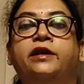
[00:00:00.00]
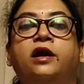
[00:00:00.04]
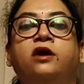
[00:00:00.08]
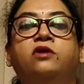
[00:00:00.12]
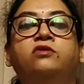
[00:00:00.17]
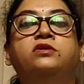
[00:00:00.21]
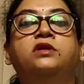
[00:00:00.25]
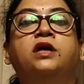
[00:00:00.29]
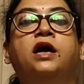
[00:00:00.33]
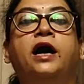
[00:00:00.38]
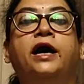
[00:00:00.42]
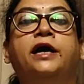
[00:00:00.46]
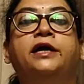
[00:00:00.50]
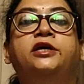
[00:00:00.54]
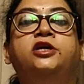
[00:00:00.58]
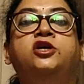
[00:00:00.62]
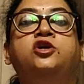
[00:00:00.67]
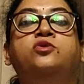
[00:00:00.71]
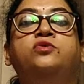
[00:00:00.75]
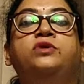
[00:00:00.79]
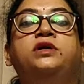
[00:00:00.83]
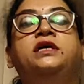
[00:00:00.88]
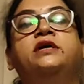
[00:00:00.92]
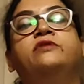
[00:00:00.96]
you
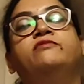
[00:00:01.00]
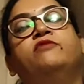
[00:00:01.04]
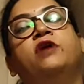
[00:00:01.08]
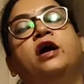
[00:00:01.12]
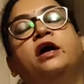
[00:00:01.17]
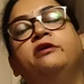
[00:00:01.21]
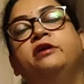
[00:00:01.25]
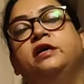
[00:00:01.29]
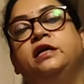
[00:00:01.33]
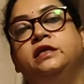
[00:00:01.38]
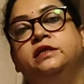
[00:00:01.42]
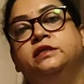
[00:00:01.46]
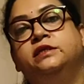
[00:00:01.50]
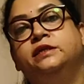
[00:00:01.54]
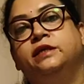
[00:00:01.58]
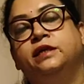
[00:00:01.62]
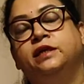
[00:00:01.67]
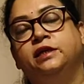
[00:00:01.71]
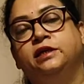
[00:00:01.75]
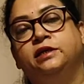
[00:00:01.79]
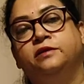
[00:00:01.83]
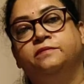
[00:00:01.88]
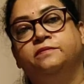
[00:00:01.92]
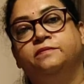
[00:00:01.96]
can find
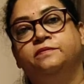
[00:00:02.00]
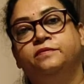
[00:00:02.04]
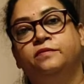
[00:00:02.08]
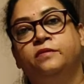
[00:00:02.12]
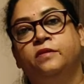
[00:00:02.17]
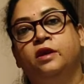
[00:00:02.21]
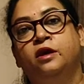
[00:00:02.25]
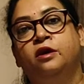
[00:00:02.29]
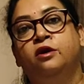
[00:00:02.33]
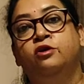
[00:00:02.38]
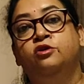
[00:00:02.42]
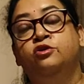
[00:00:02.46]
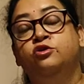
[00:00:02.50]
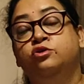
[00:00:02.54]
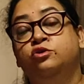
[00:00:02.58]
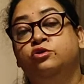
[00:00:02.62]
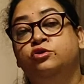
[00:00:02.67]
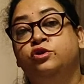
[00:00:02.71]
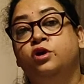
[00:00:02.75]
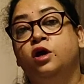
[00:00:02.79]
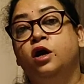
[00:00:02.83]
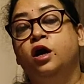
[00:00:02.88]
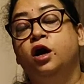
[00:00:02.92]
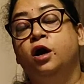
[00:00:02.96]
out the IQ
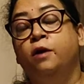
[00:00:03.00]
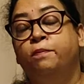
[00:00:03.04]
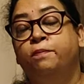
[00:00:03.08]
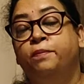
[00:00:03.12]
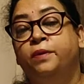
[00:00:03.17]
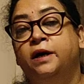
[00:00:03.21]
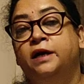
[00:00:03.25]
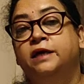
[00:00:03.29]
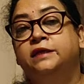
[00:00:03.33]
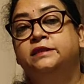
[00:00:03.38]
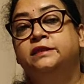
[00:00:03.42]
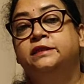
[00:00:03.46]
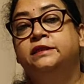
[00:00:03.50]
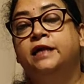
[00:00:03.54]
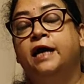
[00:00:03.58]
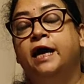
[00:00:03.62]
very easily.